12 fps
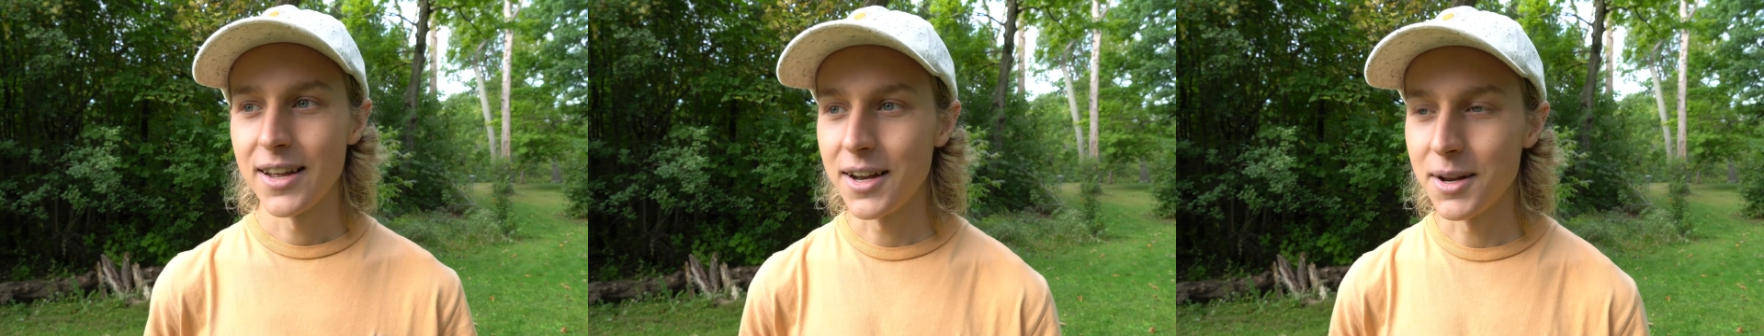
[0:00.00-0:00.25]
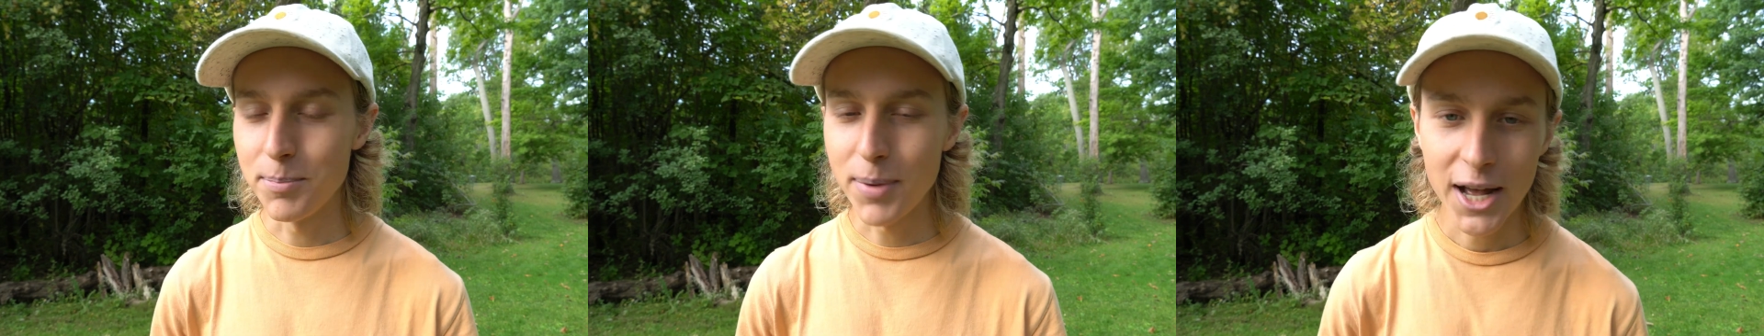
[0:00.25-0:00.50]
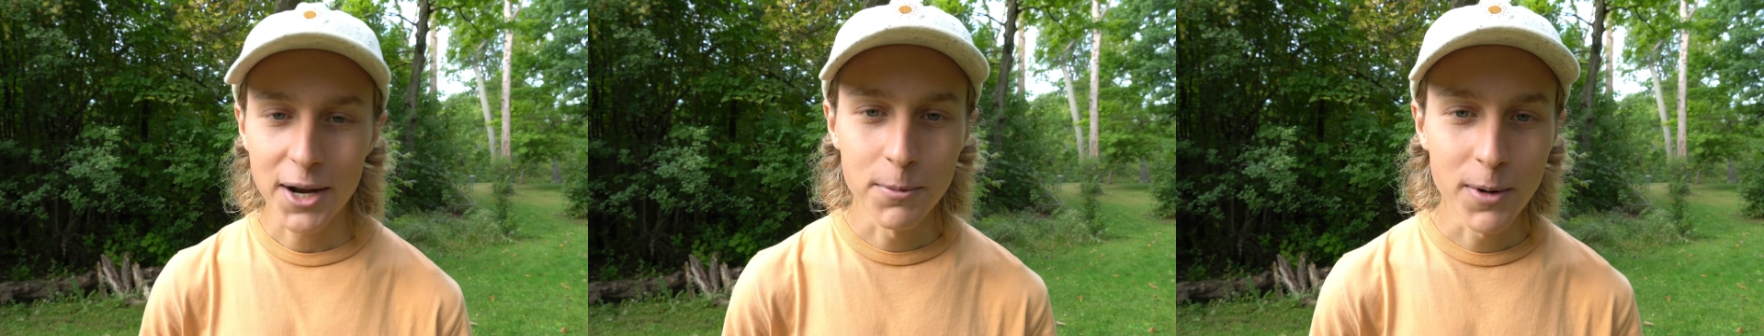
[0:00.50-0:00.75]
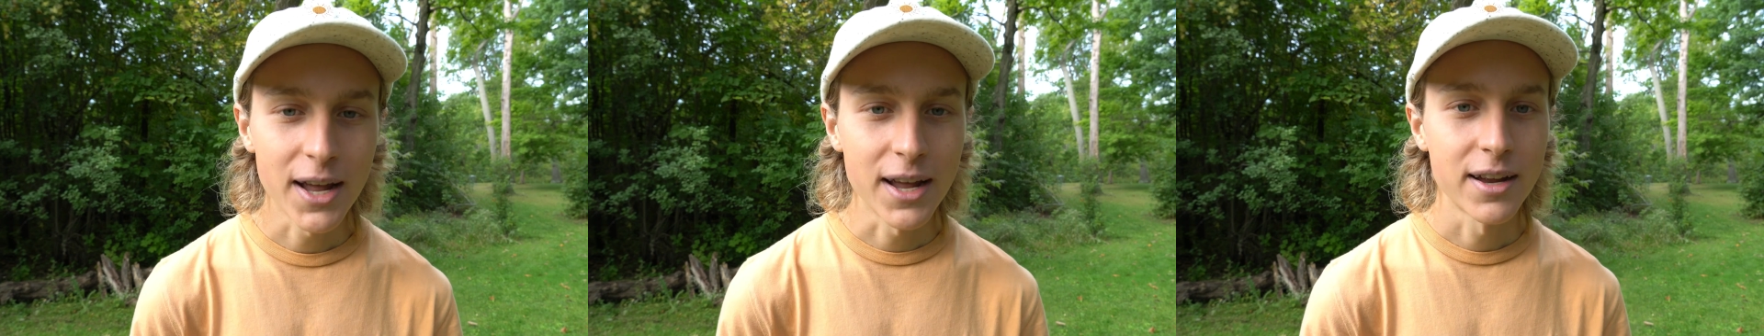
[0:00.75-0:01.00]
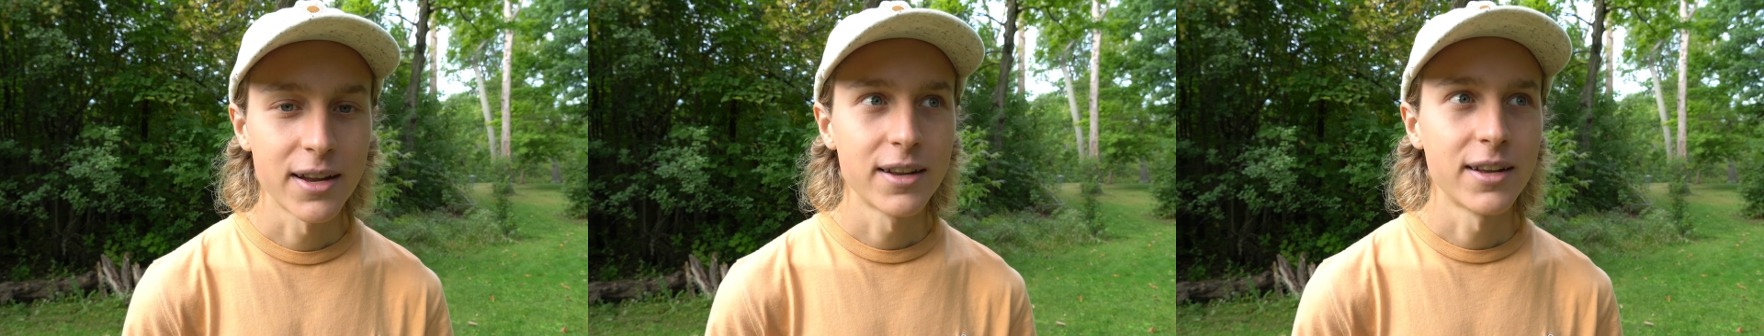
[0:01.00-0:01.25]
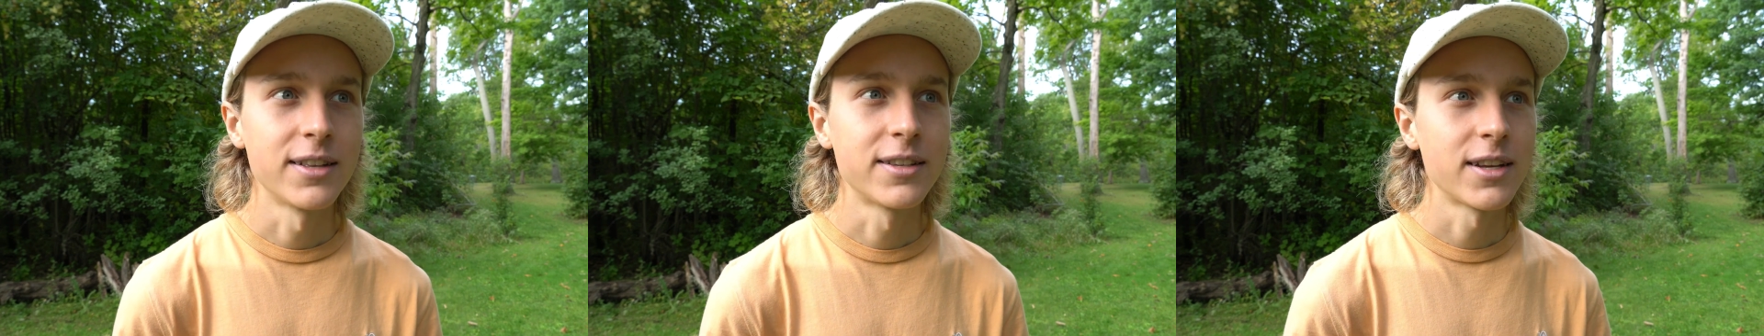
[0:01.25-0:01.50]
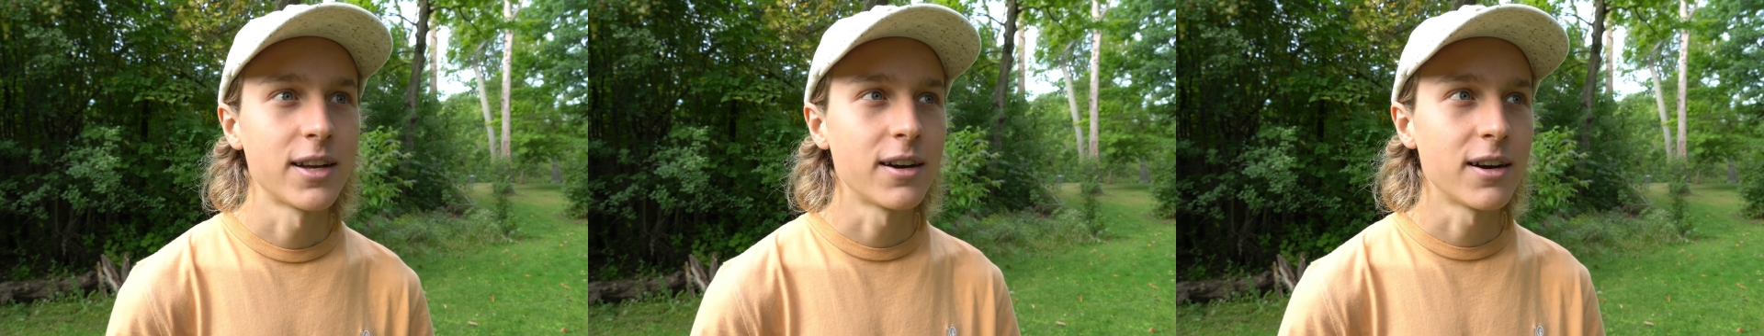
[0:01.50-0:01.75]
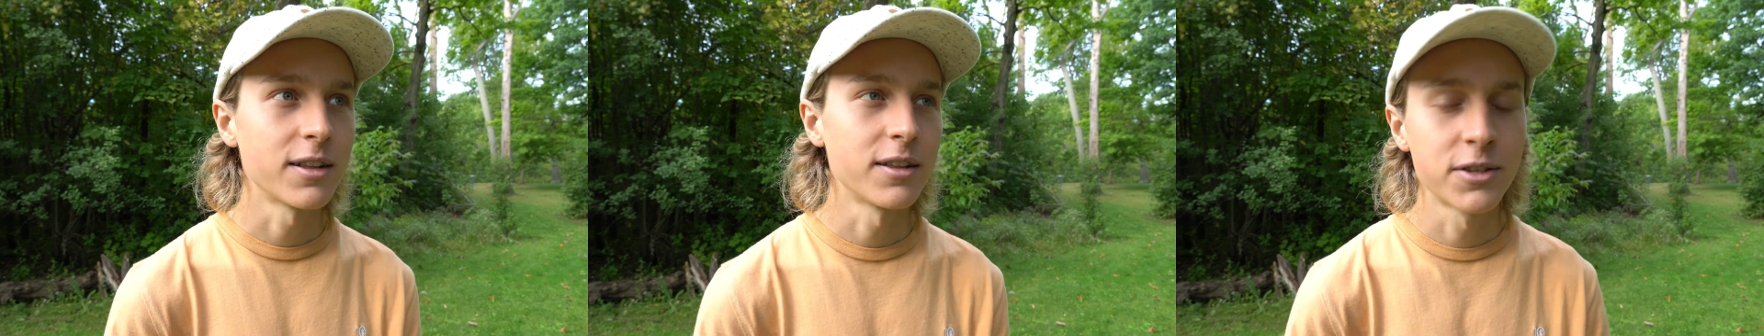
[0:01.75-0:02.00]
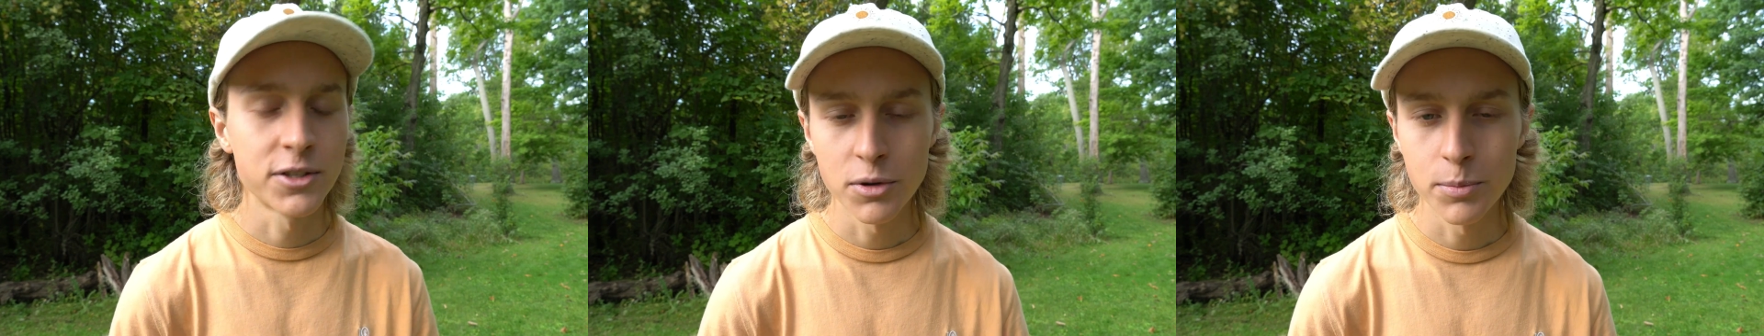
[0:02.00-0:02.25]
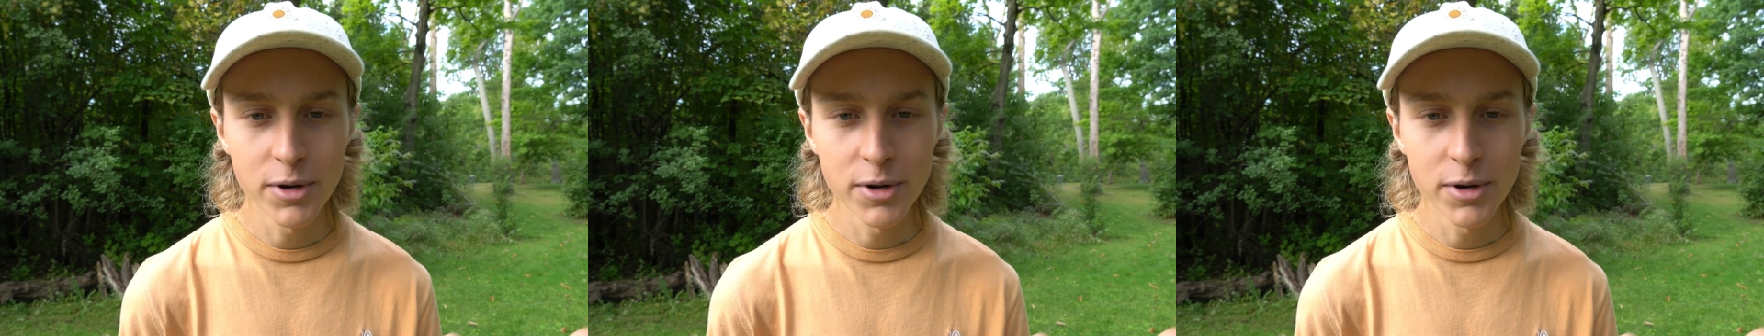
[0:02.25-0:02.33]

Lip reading: in a bad way and say, there's no